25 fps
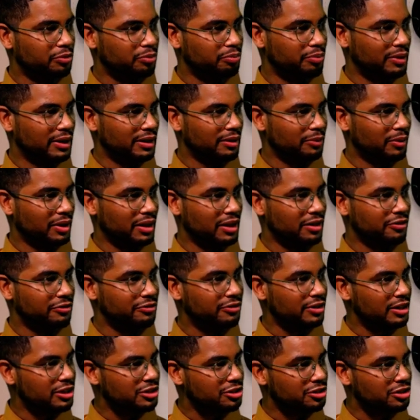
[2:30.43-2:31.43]
being one of the
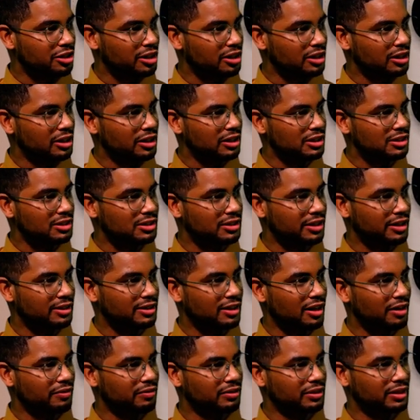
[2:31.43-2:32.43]
first journalists that
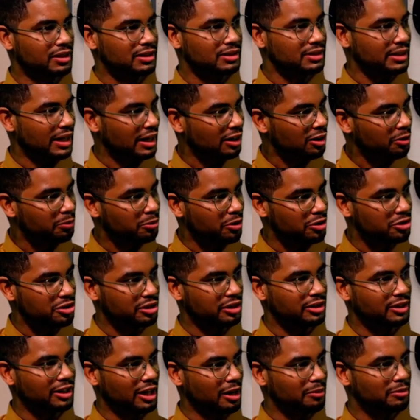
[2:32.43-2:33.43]
covered the Silo
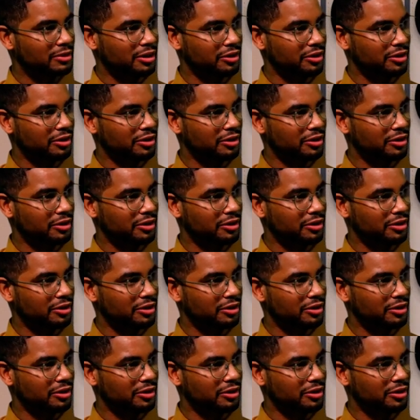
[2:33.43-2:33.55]
project in Cape